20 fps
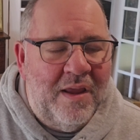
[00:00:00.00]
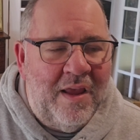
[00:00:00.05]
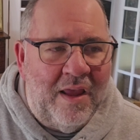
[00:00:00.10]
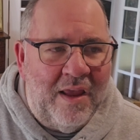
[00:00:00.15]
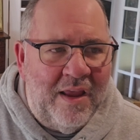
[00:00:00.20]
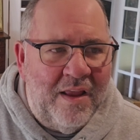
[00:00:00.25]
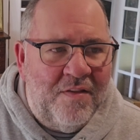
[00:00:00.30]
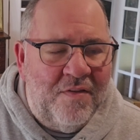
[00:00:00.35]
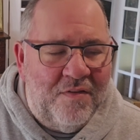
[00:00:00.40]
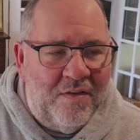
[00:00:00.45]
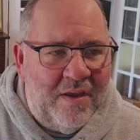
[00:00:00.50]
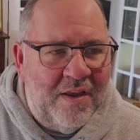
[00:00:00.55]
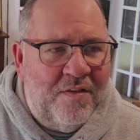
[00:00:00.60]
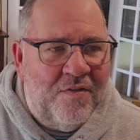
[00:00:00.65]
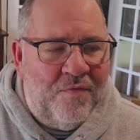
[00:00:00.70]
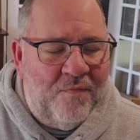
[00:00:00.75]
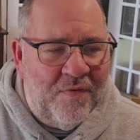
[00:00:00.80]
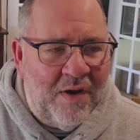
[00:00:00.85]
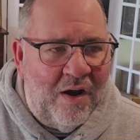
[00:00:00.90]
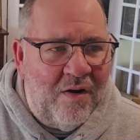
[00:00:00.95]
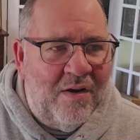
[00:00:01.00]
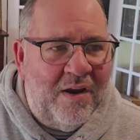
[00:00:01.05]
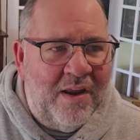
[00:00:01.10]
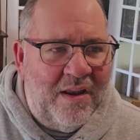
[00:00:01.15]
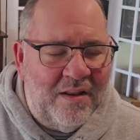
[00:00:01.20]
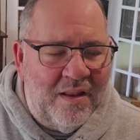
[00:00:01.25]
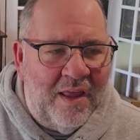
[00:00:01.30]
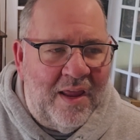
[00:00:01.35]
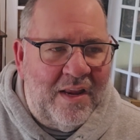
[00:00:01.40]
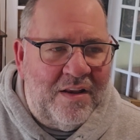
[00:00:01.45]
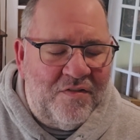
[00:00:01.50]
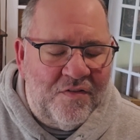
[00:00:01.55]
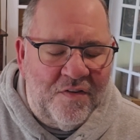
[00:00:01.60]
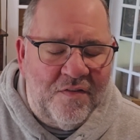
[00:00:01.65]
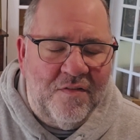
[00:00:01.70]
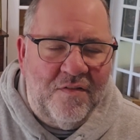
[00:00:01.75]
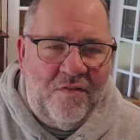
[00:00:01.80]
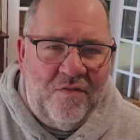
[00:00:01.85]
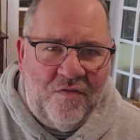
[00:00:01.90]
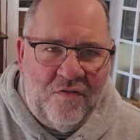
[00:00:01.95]
It's very like
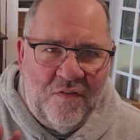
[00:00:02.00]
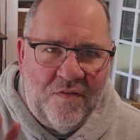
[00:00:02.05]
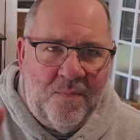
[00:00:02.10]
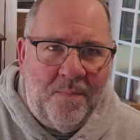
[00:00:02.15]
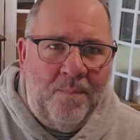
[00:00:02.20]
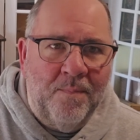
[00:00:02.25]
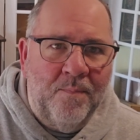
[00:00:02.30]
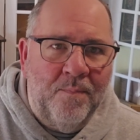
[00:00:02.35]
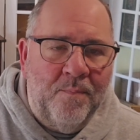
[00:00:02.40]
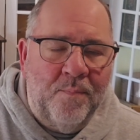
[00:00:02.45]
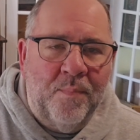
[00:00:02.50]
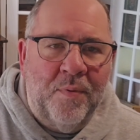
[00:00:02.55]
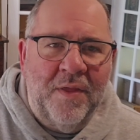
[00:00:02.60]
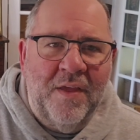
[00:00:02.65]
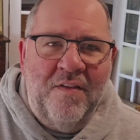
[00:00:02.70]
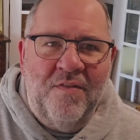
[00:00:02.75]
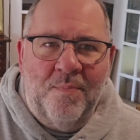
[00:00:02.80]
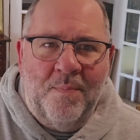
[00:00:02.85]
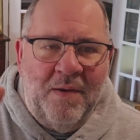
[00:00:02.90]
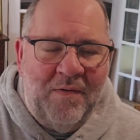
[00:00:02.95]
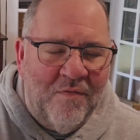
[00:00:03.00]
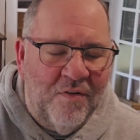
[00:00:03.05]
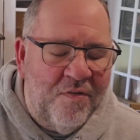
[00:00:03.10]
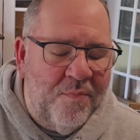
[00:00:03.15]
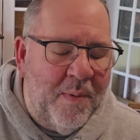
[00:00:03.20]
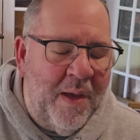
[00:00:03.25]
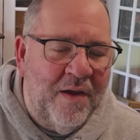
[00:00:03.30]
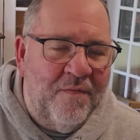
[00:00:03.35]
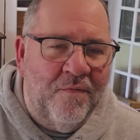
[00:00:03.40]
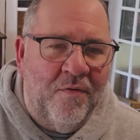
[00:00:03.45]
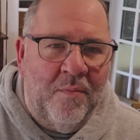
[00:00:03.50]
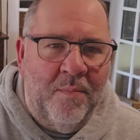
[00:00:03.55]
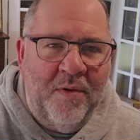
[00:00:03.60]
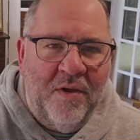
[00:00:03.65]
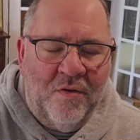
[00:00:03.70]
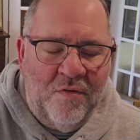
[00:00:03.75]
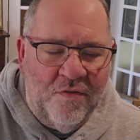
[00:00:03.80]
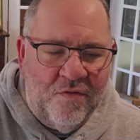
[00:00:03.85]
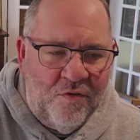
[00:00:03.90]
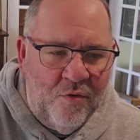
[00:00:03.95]
just please be respectful,
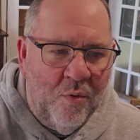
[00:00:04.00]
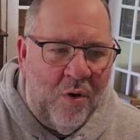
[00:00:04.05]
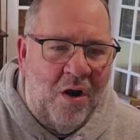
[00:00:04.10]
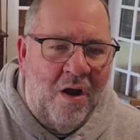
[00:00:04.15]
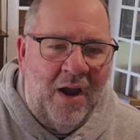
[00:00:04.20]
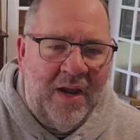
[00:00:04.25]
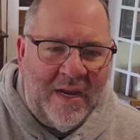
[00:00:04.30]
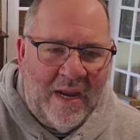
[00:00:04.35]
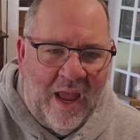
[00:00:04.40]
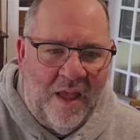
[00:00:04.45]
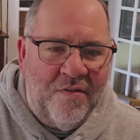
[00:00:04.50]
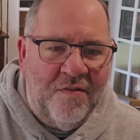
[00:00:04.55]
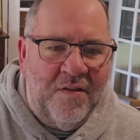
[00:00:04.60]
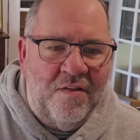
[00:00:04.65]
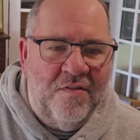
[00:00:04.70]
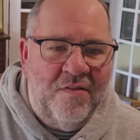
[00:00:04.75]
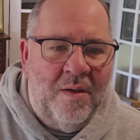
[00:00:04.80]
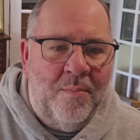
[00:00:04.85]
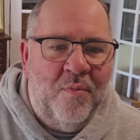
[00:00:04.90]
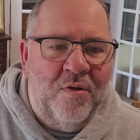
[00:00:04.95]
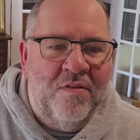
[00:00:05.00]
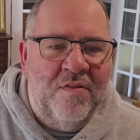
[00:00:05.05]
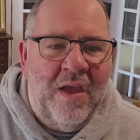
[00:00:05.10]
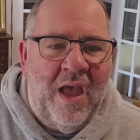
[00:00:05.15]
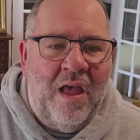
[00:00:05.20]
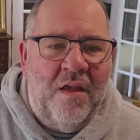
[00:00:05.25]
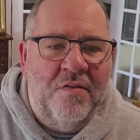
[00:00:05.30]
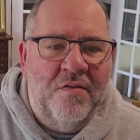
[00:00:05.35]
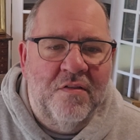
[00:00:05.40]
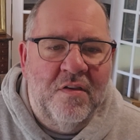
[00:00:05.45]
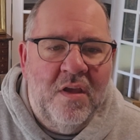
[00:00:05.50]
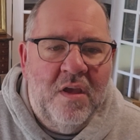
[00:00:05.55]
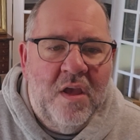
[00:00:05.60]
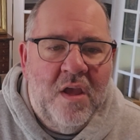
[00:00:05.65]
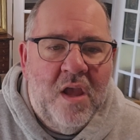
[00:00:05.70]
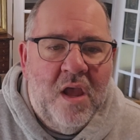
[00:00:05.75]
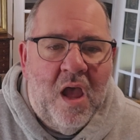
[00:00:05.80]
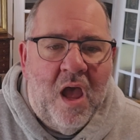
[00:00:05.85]
because you are a guest in someone's house.